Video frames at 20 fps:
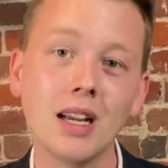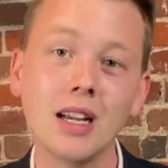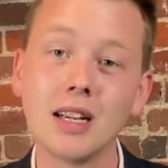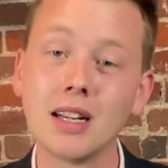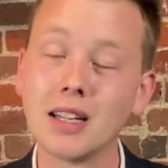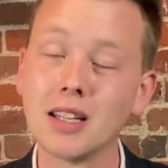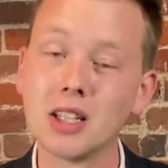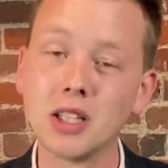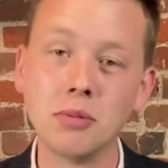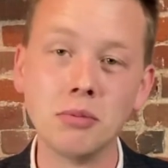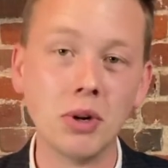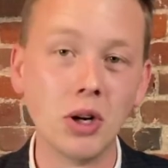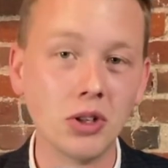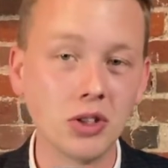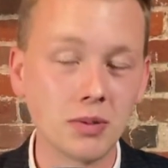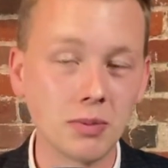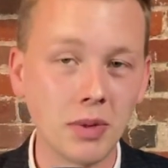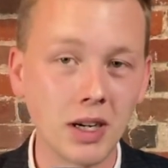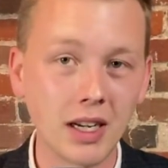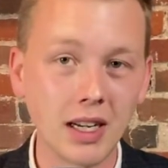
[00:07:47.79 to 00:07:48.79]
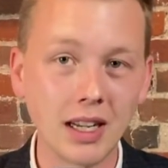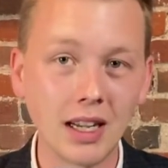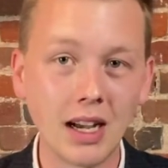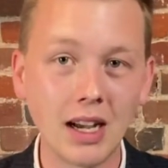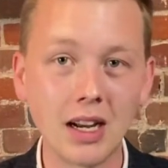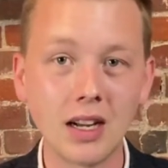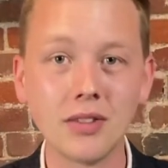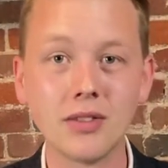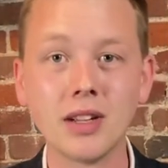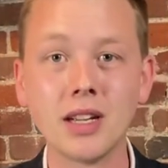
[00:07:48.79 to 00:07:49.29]
get the most money
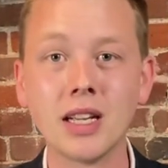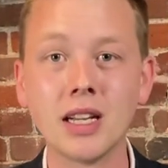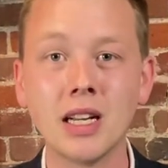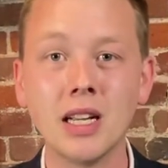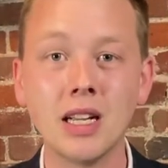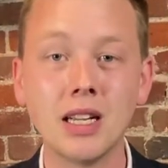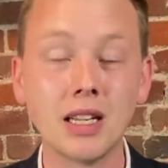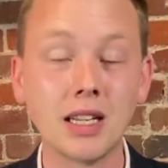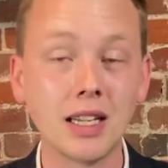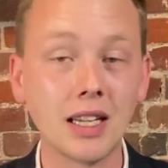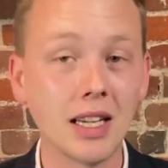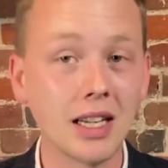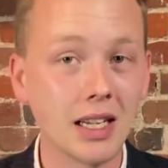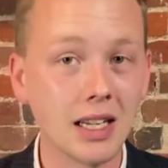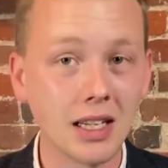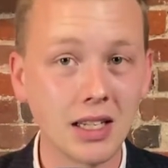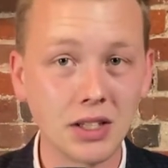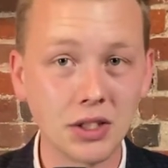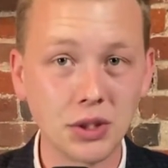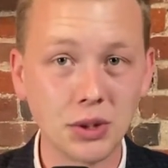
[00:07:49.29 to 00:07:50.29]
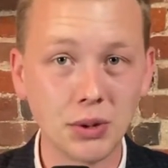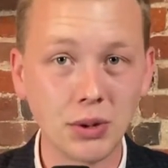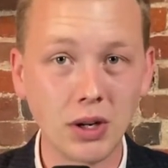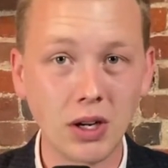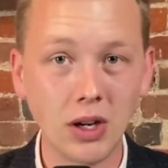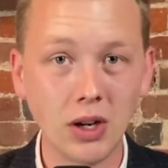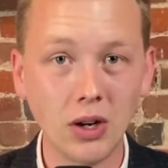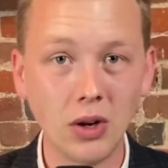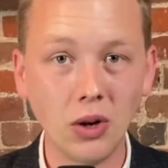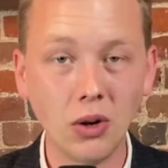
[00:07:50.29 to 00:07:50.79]
out of it, get into a
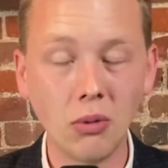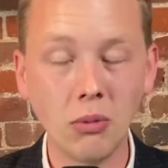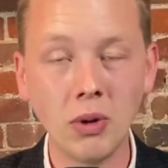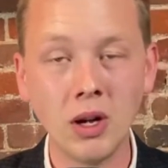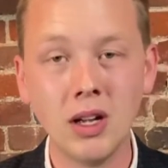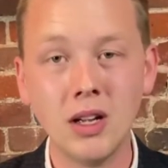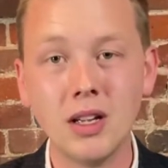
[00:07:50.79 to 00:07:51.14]
home,